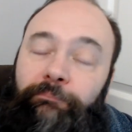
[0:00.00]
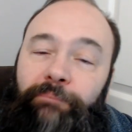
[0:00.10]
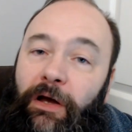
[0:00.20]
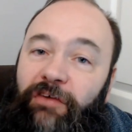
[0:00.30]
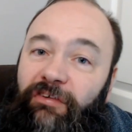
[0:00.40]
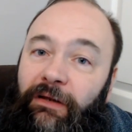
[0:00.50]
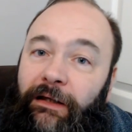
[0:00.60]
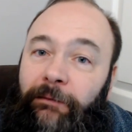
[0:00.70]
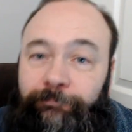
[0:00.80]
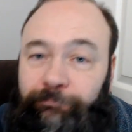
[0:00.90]

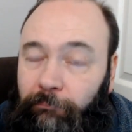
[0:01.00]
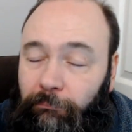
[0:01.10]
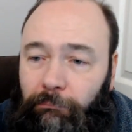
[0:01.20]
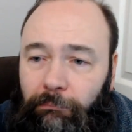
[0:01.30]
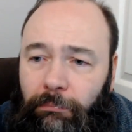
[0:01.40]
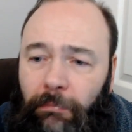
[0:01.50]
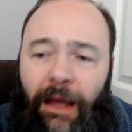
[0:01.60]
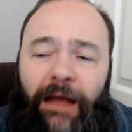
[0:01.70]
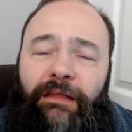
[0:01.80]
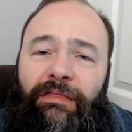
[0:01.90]
Personally,
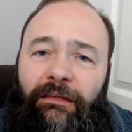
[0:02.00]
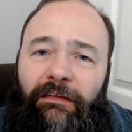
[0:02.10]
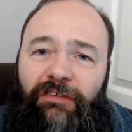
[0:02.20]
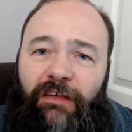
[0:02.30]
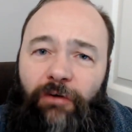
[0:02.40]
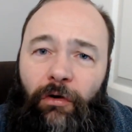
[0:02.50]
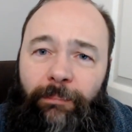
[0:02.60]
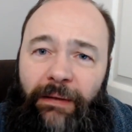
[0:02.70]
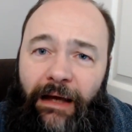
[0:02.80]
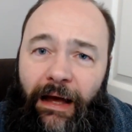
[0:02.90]
anything that says
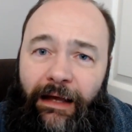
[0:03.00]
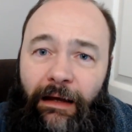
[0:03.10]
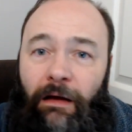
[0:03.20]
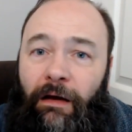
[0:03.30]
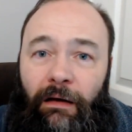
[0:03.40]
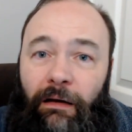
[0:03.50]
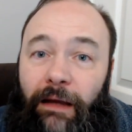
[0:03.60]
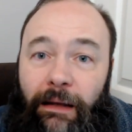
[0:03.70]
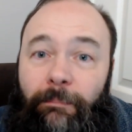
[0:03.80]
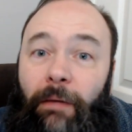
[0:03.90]
IPA
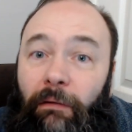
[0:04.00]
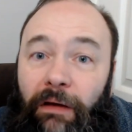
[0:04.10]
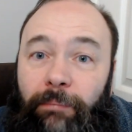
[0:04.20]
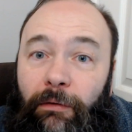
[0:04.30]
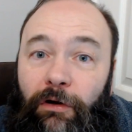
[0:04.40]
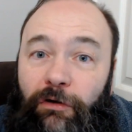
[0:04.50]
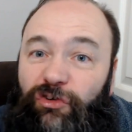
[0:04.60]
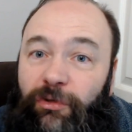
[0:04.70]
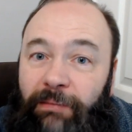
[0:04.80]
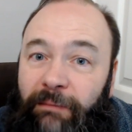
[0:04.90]
in my book
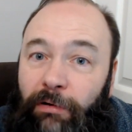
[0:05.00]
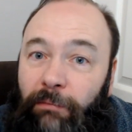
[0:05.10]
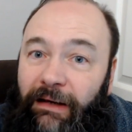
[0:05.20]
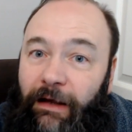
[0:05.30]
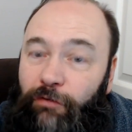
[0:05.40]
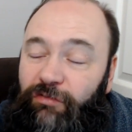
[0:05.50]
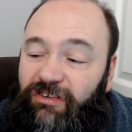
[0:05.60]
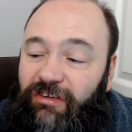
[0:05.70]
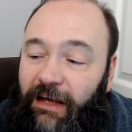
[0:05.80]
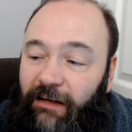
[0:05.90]
should be probably over
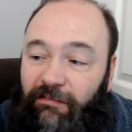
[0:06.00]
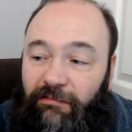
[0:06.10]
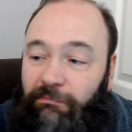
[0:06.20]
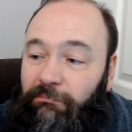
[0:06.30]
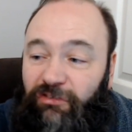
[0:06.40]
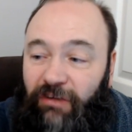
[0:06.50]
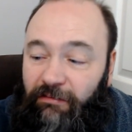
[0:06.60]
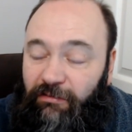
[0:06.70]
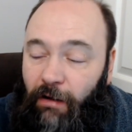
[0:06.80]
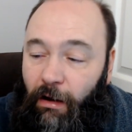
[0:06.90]
six,
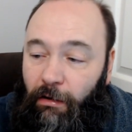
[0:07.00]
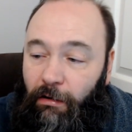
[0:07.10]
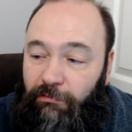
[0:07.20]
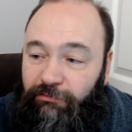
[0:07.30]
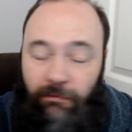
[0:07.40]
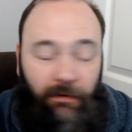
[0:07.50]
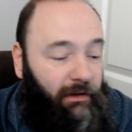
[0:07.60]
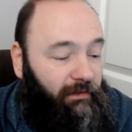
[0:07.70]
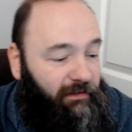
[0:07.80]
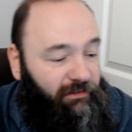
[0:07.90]
six and a half.
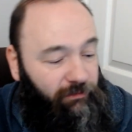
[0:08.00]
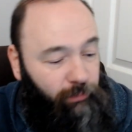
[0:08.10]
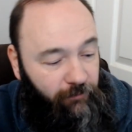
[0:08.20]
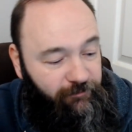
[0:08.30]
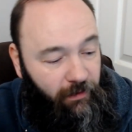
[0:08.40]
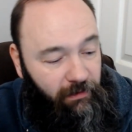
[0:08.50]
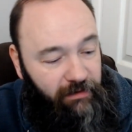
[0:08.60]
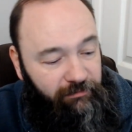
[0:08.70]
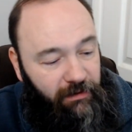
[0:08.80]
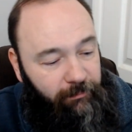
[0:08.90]
This is what
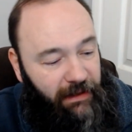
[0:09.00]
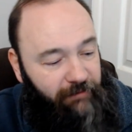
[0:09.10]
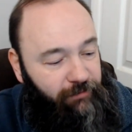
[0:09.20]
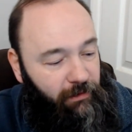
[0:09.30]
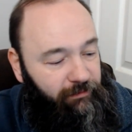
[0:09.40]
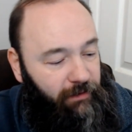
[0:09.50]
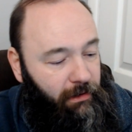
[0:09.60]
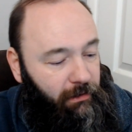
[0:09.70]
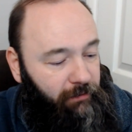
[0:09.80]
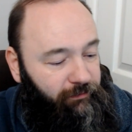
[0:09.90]
five and a bit, five and a
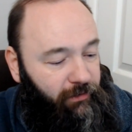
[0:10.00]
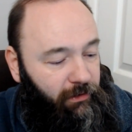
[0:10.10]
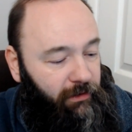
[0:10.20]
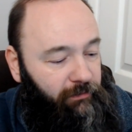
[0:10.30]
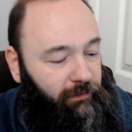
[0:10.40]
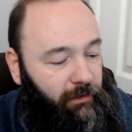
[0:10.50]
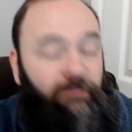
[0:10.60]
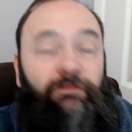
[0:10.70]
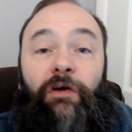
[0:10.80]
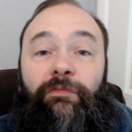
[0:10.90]
half, five,
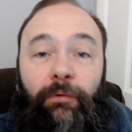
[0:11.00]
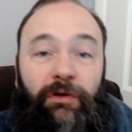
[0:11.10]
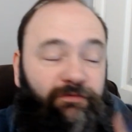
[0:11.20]
five point